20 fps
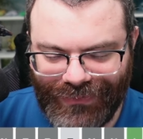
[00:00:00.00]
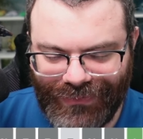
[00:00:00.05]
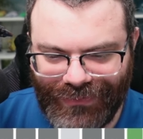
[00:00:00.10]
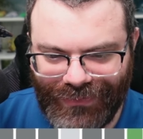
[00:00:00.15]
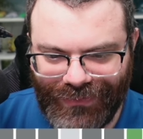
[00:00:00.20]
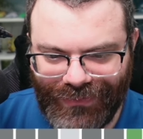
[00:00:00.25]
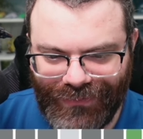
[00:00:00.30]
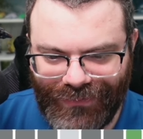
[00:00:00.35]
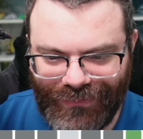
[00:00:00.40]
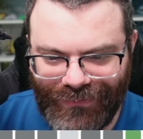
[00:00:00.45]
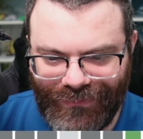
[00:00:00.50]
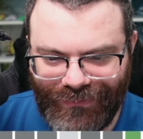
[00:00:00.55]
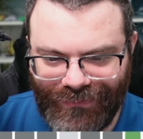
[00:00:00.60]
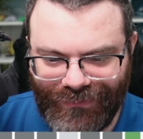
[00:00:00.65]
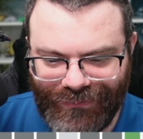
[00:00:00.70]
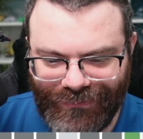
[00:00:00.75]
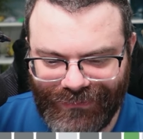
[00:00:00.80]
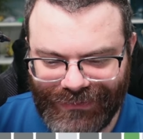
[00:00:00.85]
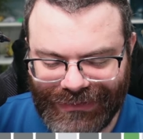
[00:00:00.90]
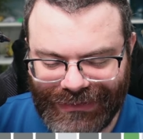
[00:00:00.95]
oh,
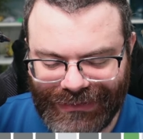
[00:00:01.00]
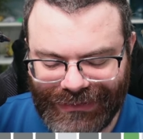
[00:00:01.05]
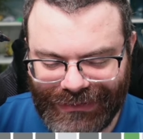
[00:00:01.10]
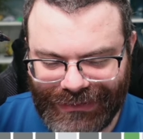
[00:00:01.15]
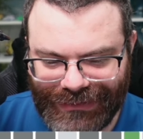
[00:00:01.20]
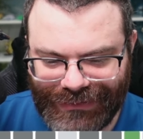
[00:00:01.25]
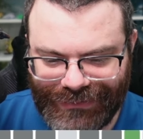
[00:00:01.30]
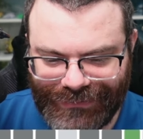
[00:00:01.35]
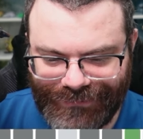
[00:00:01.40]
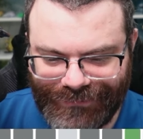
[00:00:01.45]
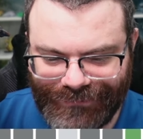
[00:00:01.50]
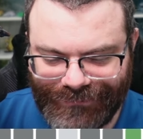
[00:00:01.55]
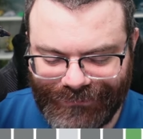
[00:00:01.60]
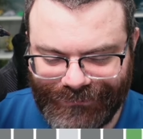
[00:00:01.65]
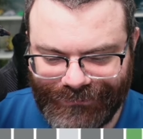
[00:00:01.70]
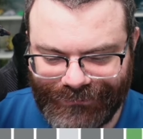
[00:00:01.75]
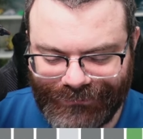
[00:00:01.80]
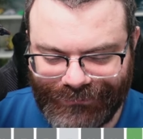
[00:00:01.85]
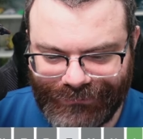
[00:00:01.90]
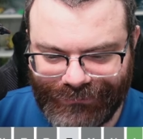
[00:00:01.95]
um,
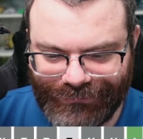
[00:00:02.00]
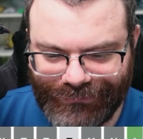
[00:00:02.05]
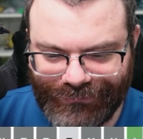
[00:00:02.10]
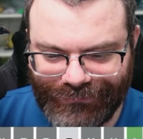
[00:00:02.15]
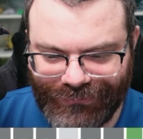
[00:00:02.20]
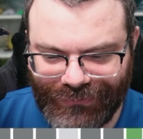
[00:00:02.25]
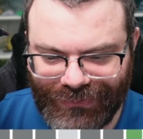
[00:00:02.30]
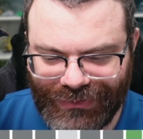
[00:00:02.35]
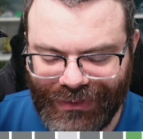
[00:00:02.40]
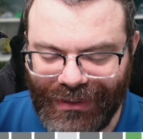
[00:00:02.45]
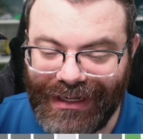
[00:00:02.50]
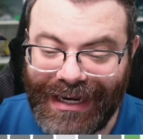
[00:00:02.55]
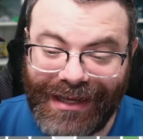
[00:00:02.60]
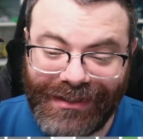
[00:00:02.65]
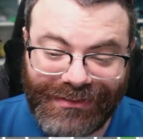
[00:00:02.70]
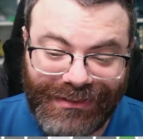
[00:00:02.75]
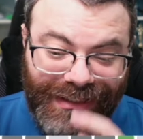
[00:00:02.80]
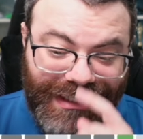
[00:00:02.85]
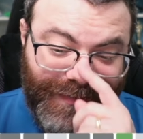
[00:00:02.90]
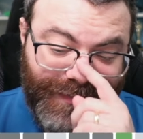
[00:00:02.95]
darn.
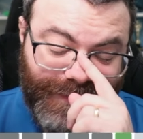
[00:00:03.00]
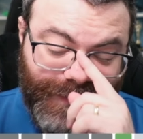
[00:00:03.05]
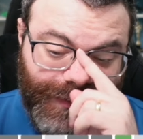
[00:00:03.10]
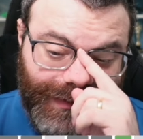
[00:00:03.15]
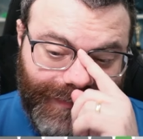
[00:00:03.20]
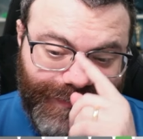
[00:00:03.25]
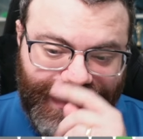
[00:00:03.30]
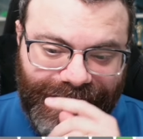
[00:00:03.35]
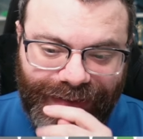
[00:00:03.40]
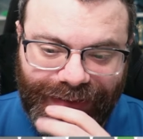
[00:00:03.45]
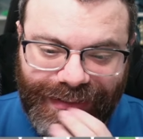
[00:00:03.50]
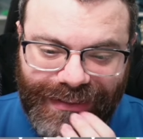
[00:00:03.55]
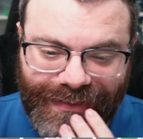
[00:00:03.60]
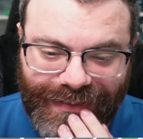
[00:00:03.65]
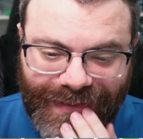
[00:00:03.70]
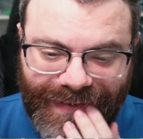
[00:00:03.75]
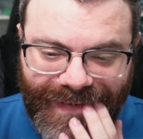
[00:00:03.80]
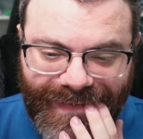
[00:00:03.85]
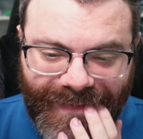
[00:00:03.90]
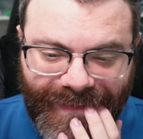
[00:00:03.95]
Actually, that was more limiting than I
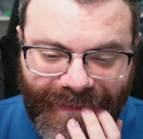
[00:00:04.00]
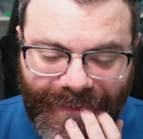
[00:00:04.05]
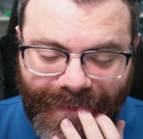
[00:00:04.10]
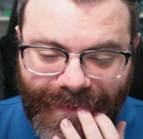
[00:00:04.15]
thought.